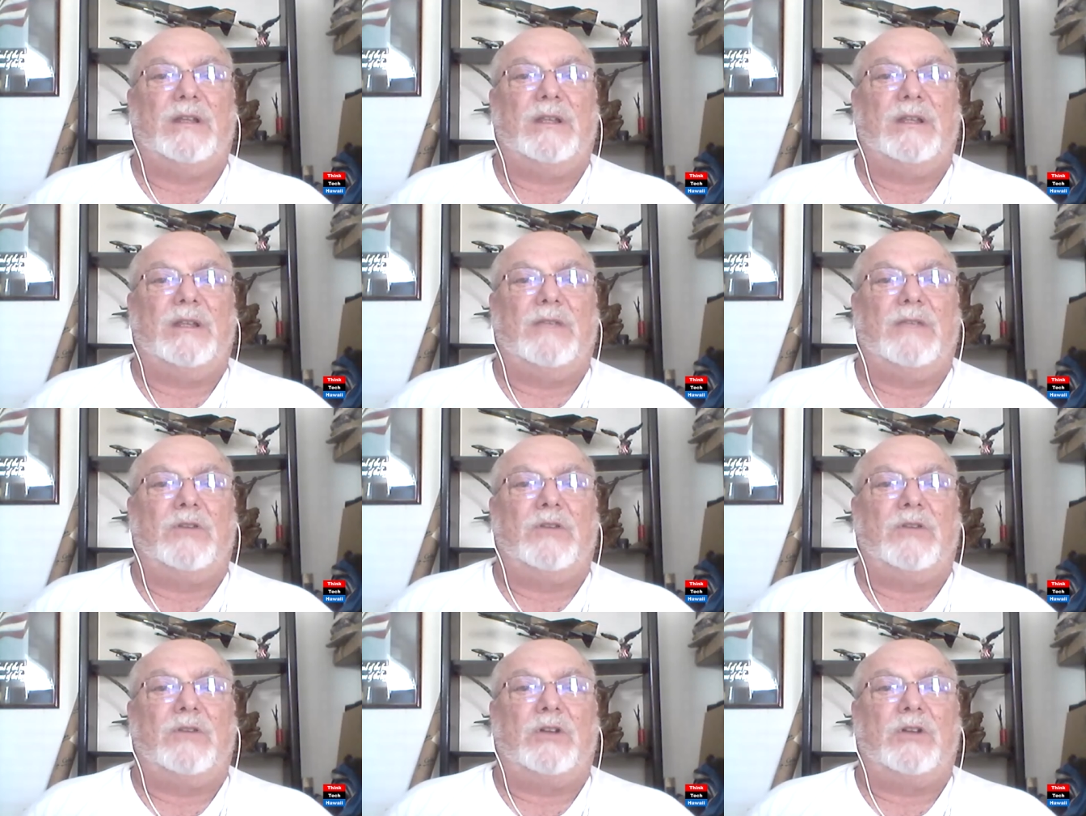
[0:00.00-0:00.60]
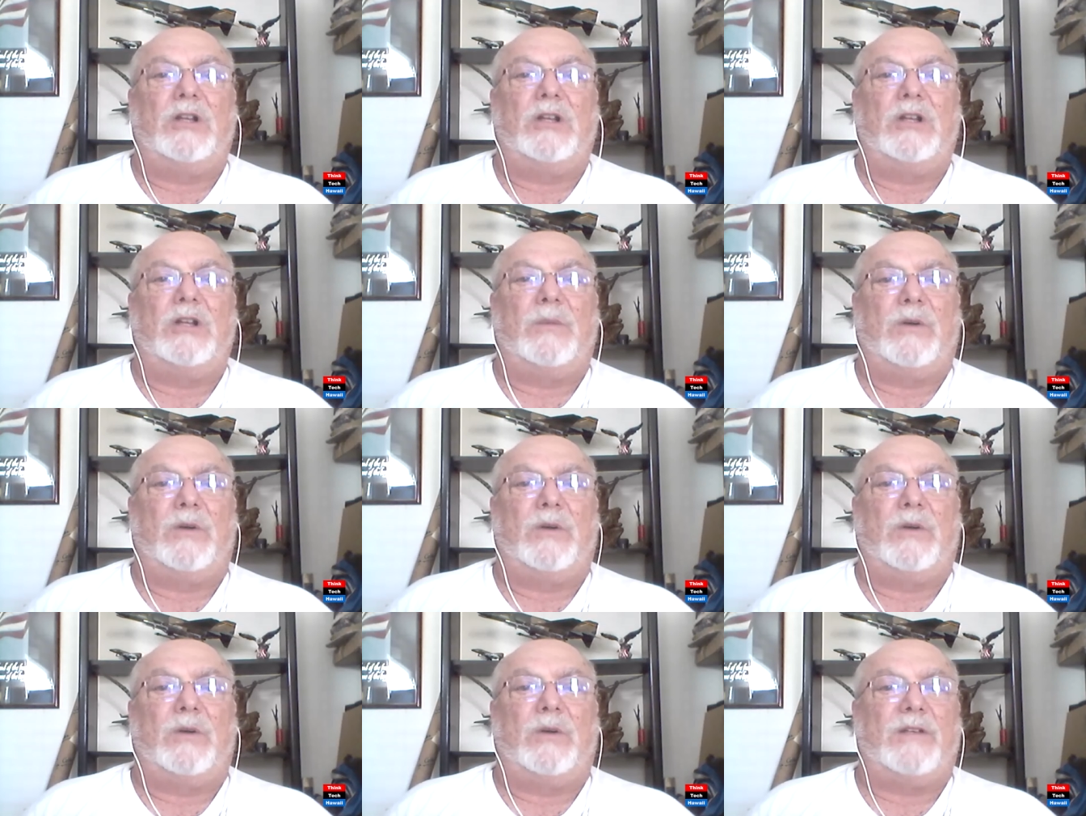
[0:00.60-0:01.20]
if you're going to
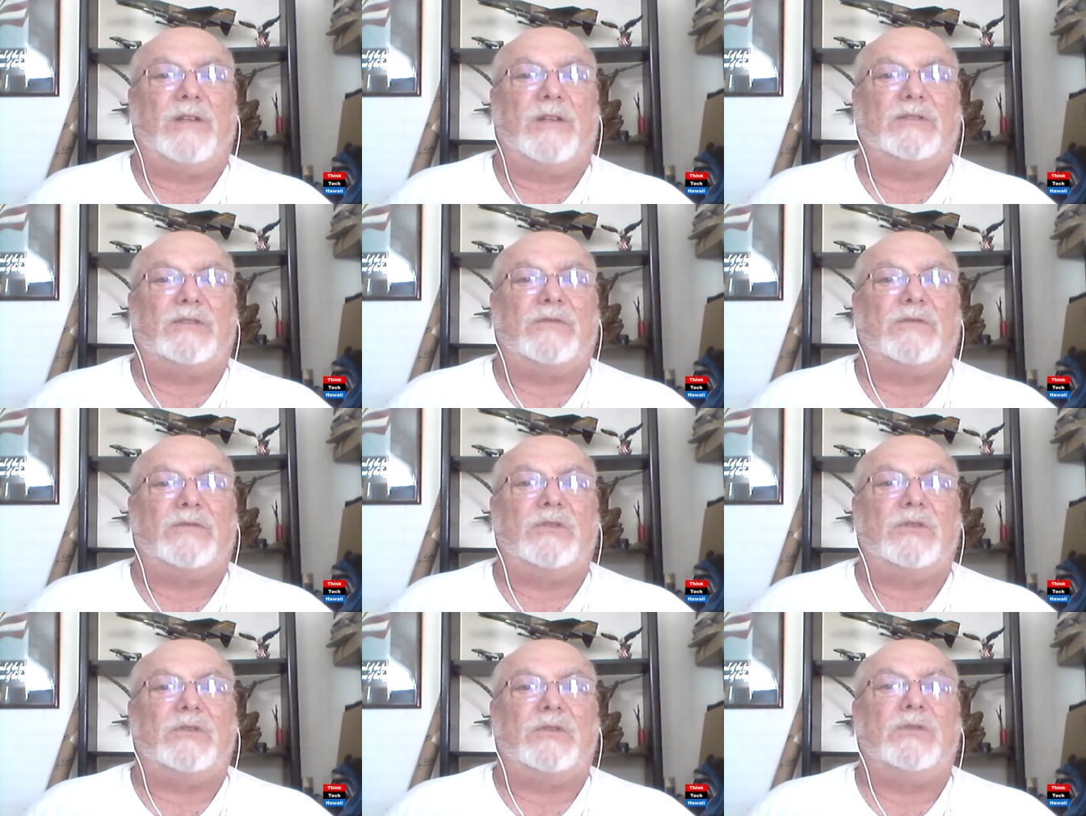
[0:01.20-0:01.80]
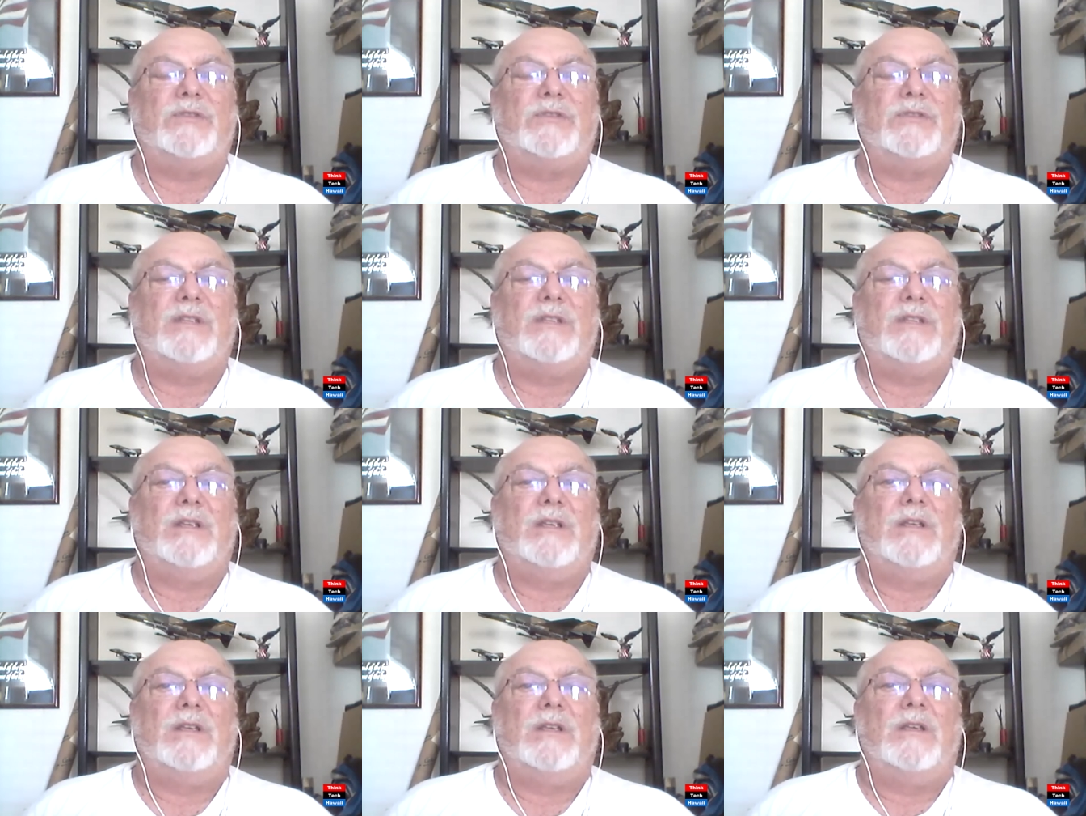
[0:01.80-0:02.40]
burn fossil fuels,
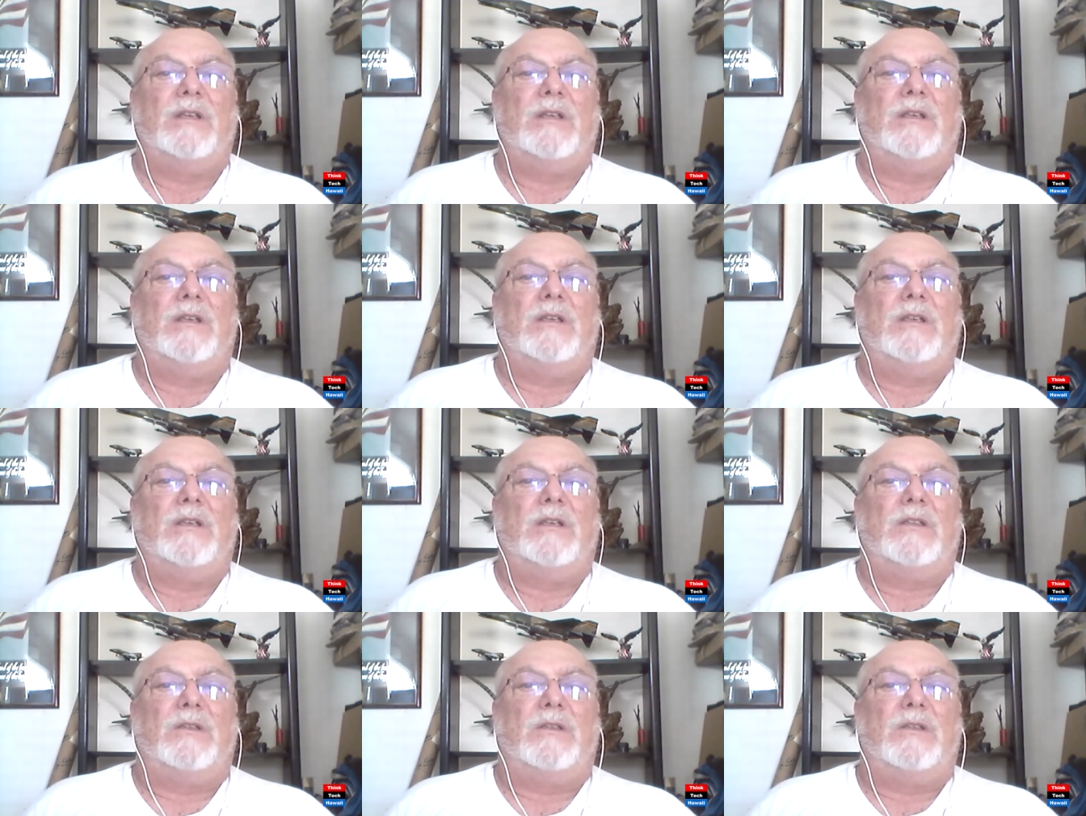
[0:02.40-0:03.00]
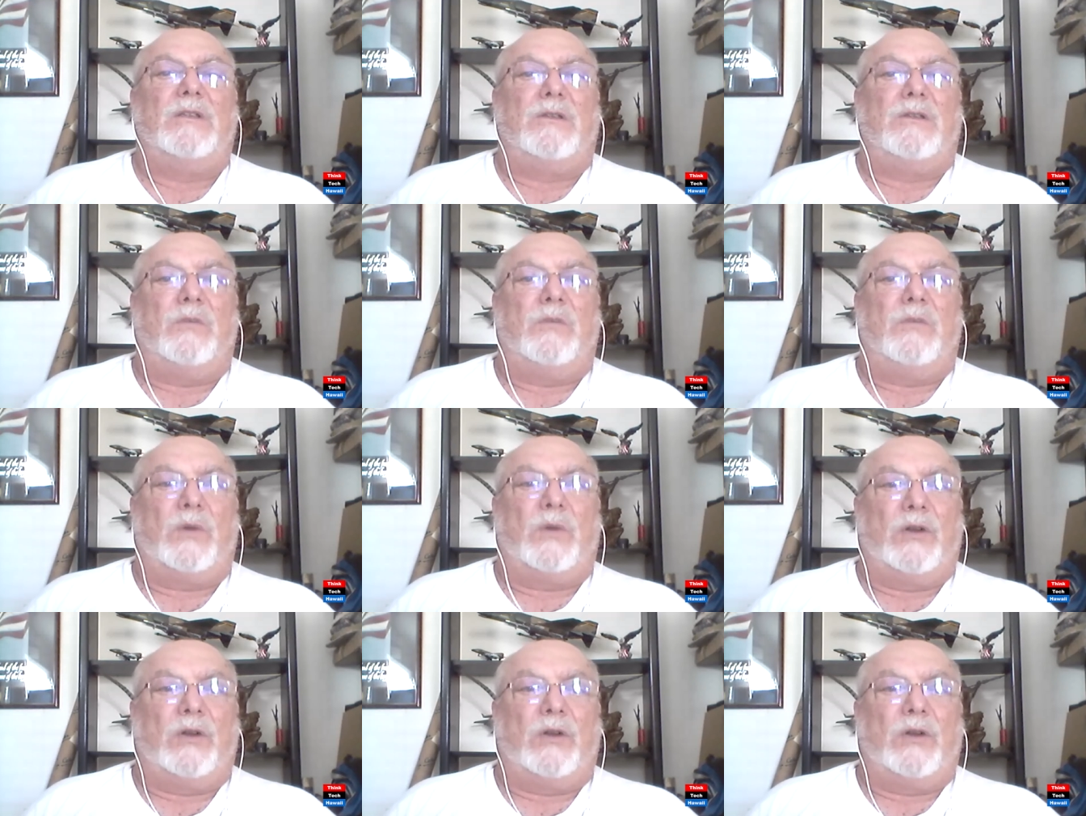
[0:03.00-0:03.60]
you
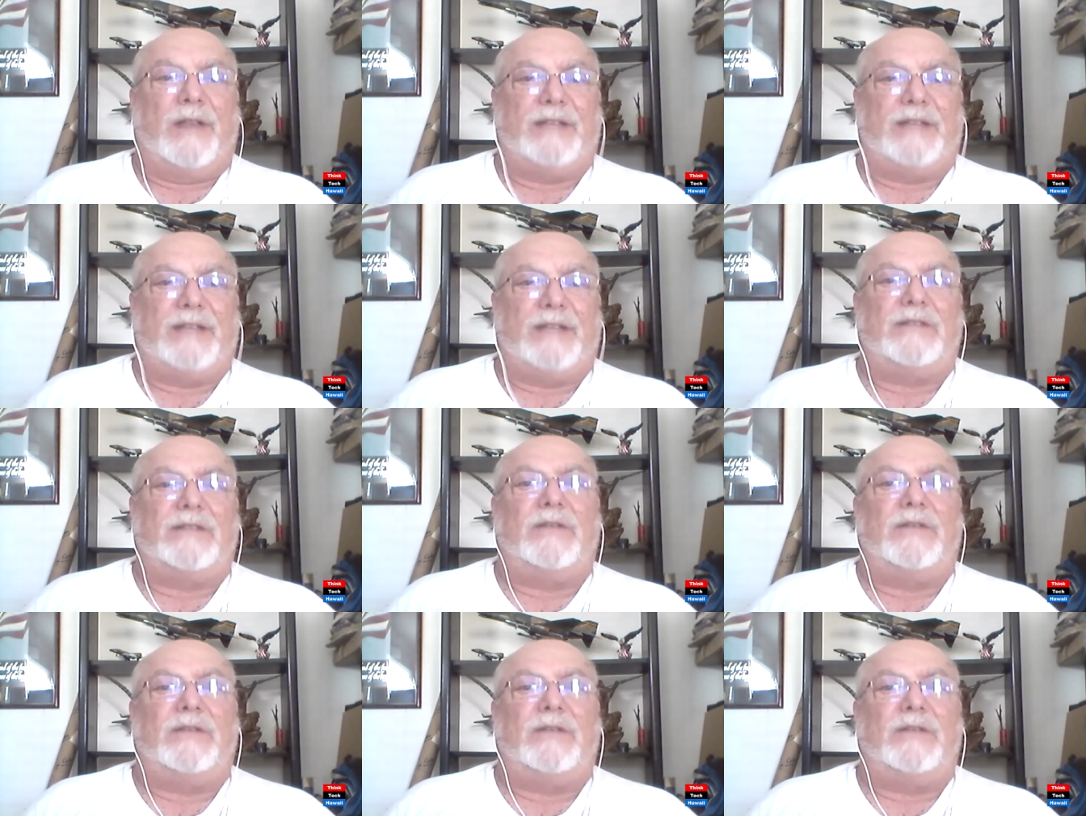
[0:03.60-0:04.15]
burn less of it